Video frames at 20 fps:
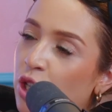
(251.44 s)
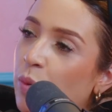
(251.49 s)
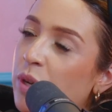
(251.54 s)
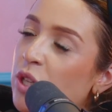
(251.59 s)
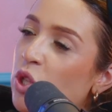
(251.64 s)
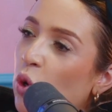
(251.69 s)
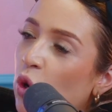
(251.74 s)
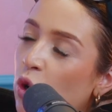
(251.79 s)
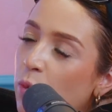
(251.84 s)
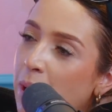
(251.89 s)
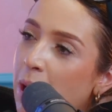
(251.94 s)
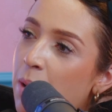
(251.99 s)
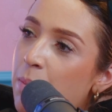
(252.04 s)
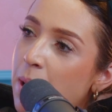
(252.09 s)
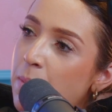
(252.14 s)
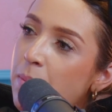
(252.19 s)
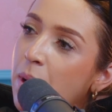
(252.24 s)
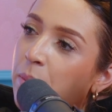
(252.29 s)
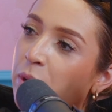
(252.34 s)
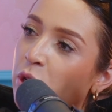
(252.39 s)
Should we talk about
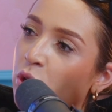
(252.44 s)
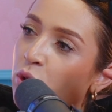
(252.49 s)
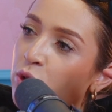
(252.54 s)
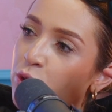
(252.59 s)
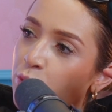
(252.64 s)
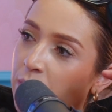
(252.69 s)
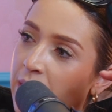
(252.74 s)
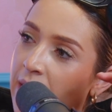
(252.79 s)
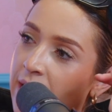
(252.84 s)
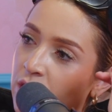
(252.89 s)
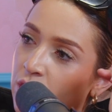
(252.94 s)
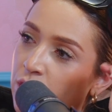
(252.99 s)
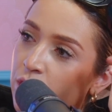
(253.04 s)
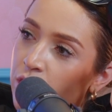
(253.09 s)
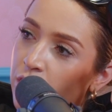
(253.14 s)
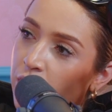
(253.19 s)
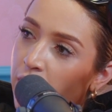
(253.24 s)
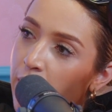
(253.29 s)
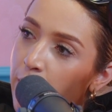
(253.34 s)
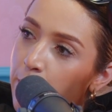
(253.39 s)
my mum and yours
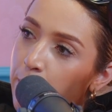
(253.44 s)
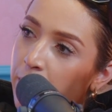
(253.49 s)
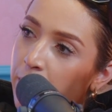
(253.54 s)
relationship?